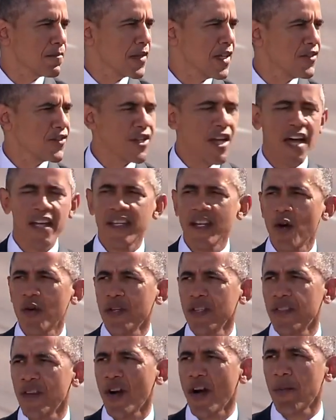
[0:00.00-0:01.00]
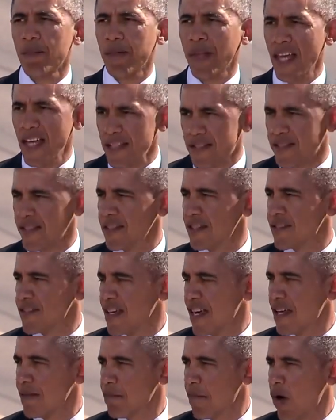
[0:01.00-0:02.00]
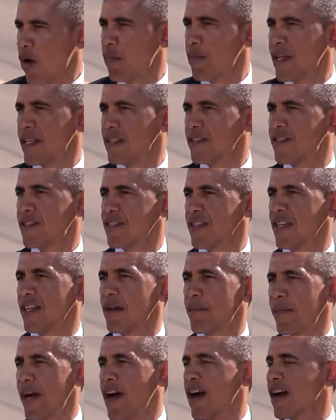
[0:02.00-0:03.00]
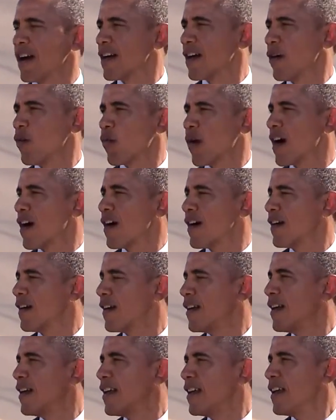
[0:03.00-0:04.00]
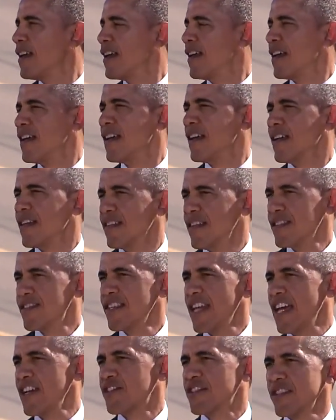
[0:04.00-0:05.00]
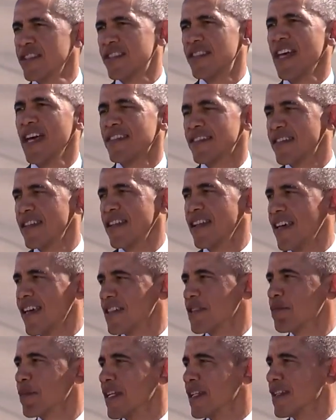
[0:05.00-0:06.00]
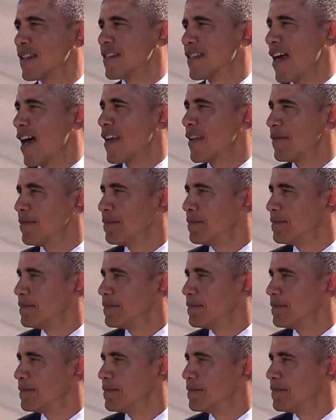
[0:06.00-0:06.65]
As John noted, there are places and moments in America where this nation's destiny has been decided.